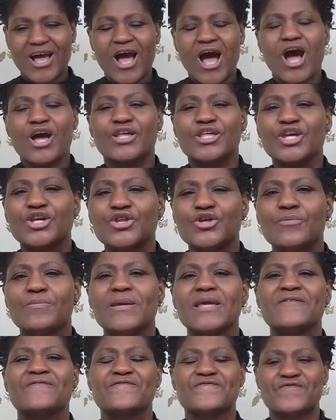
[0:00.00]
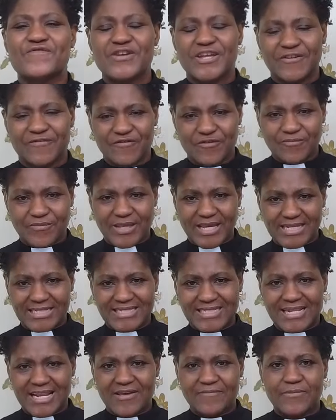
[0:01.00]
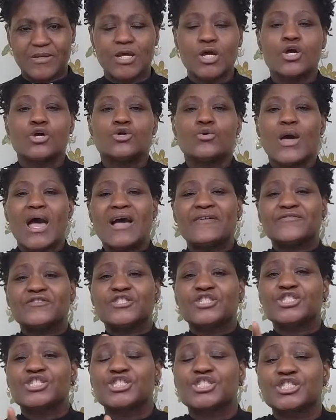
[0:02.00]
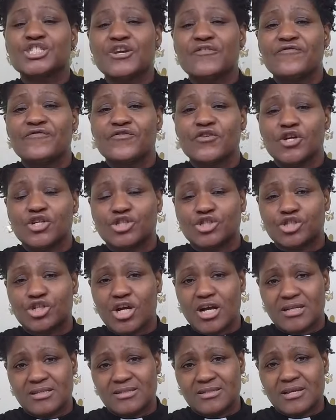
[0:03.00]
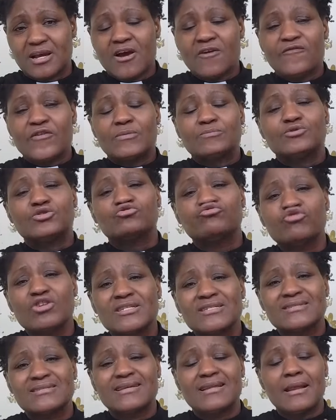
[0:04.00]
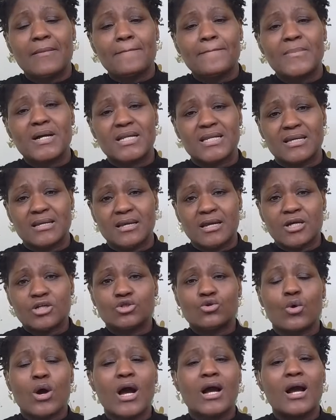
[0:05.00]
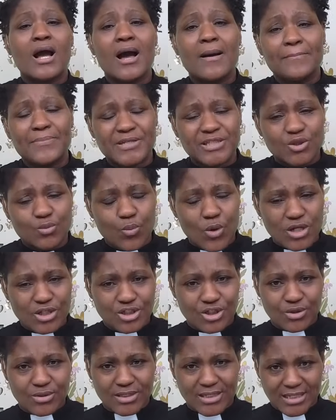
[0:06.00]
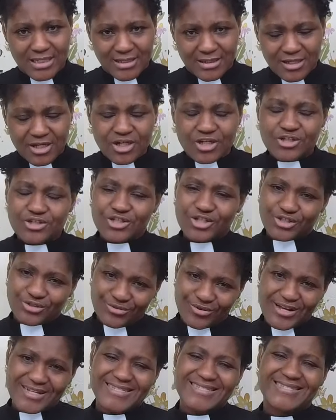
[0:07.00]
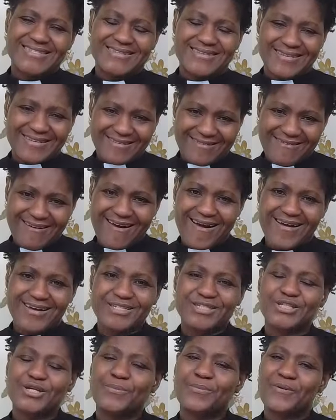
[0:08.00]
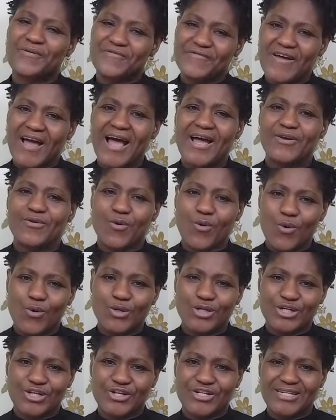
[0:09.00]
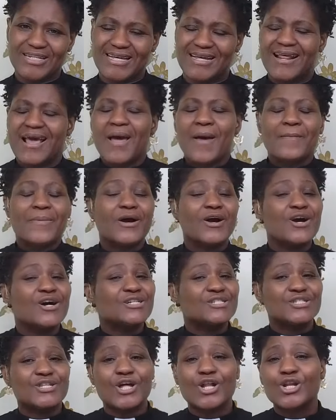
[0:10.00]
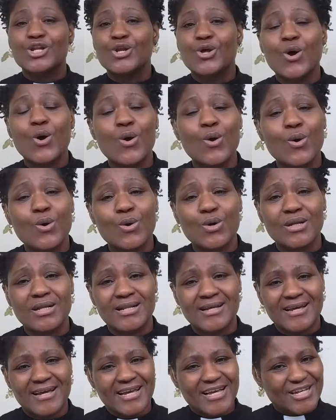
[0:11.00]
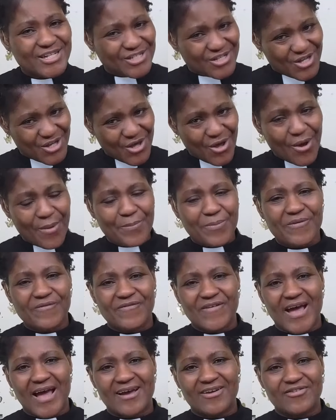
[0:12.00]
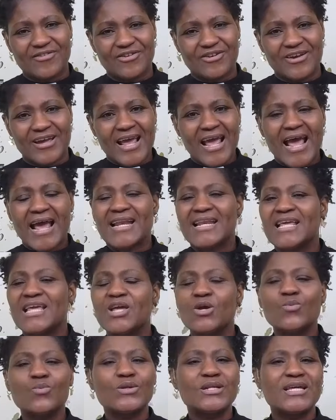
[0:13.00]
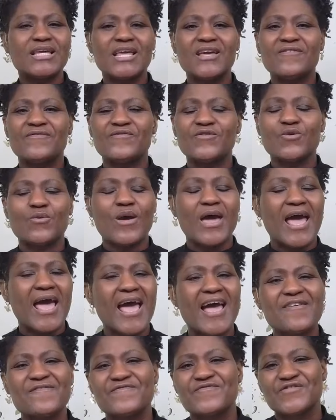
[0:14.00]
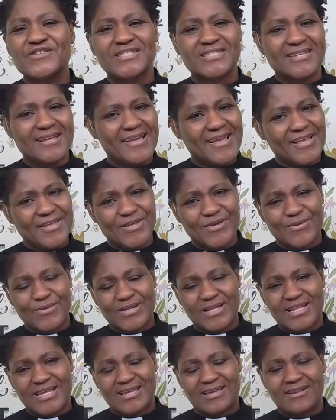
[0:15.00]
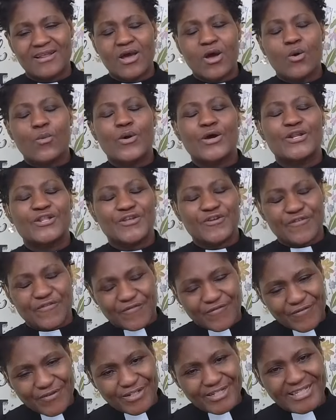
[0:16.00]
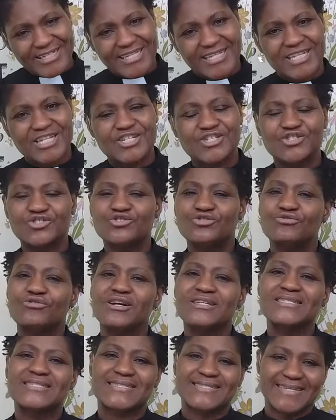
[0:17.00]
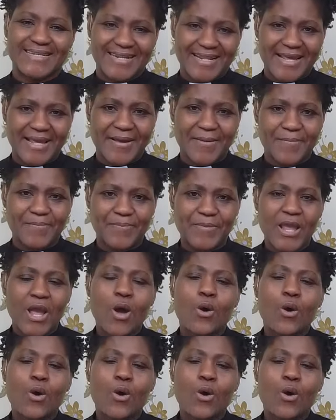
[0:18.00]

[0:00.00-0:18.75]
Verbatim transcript: How can you be free from the enslavement? You have to shift your trust from trusting in money to accomplish what you need to trusting in God to provide all you need. Because the Lord is your provider and He will give you everything you need when you fully trust in Him.